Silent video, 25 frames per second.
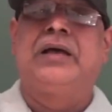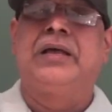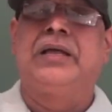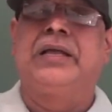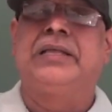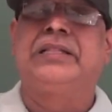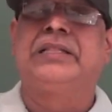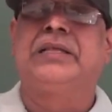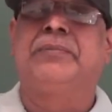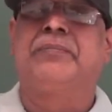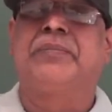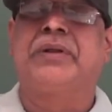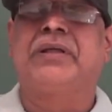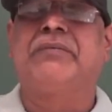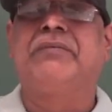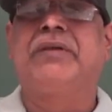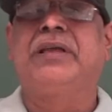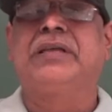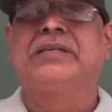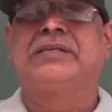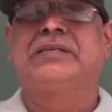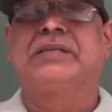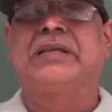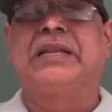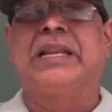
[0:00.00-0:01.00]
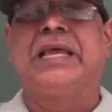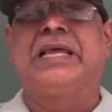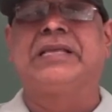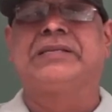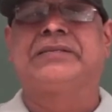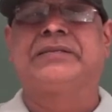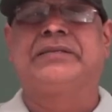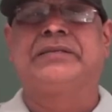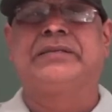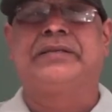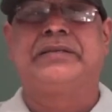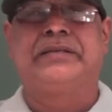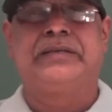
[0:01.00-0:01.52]
In the previous
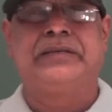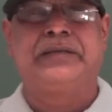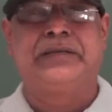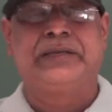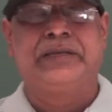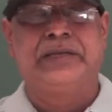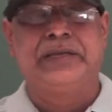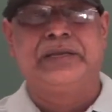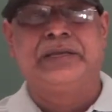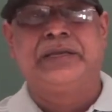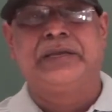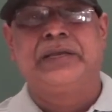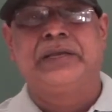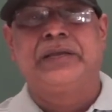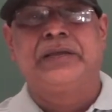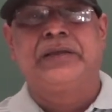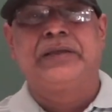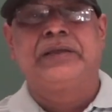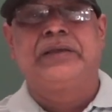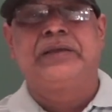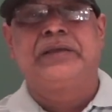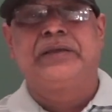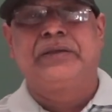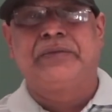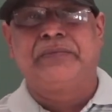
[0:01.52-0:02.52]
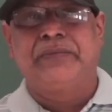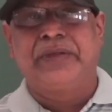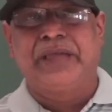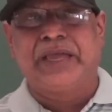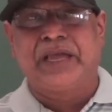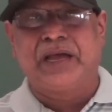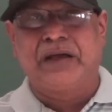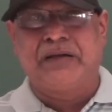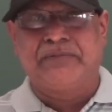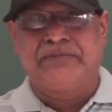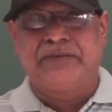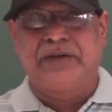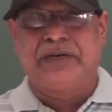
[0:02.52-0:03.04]
class, we
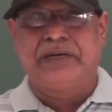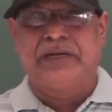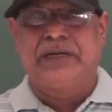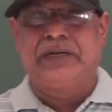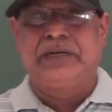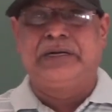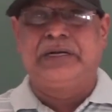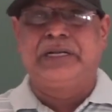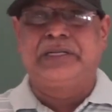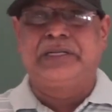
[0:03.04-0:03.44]
have